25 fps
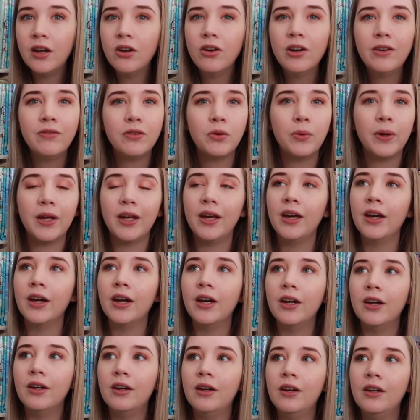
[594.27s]
Not even a week
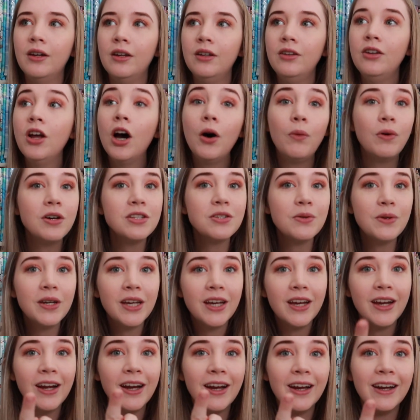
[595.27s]
ago. No, it was a week
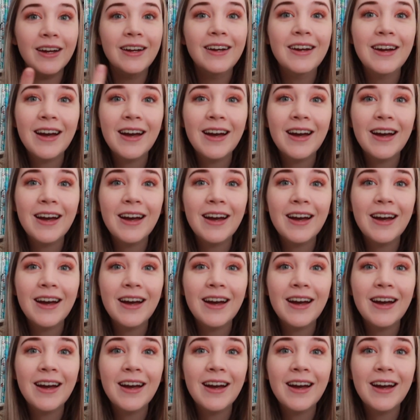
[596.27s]
ago.